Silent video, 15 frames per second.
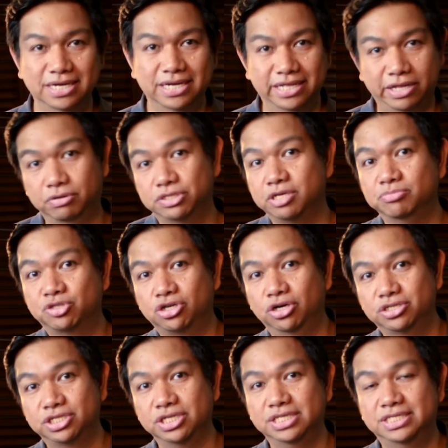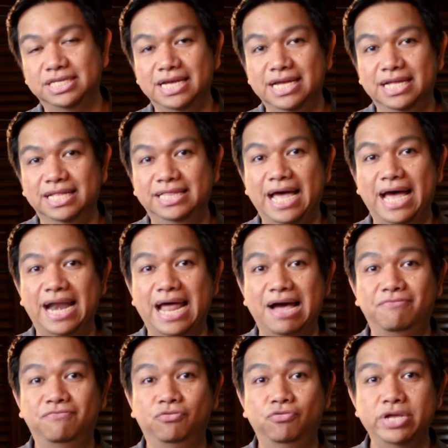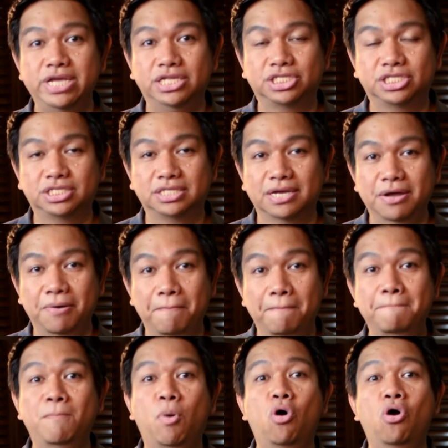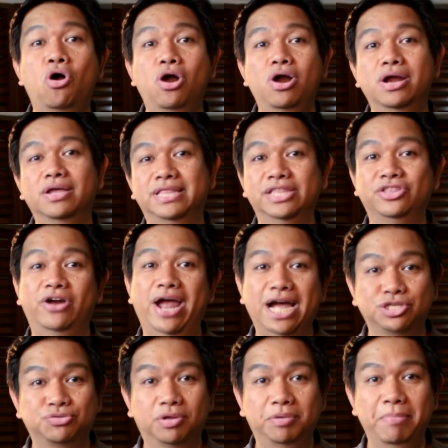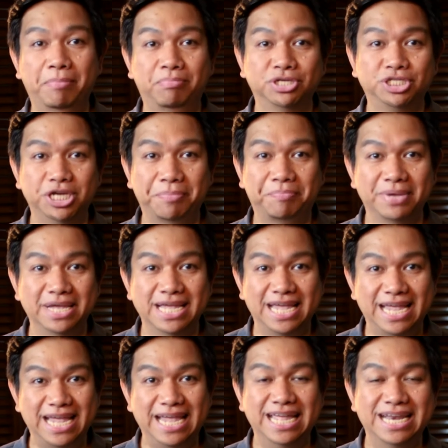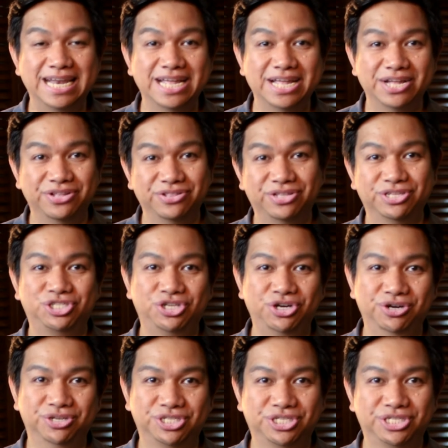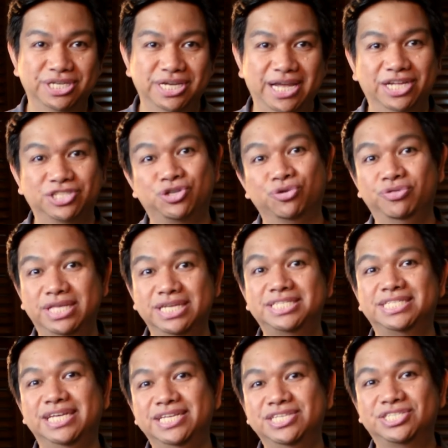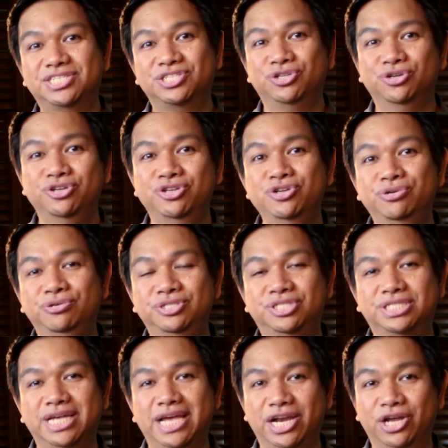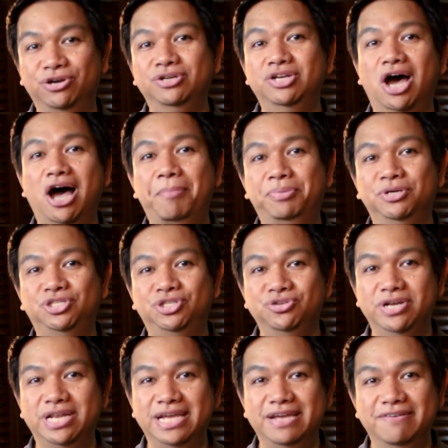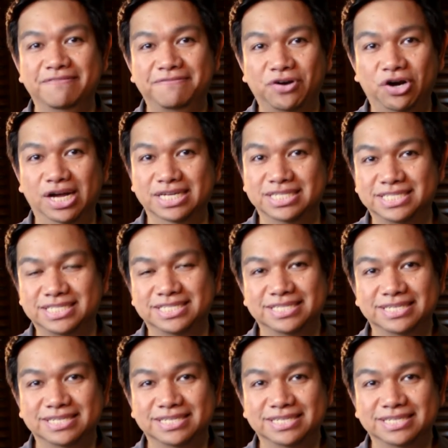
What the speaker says: There are some churches that have reached more than their actual membership in the church. And so this is good news and a good opportunity for us.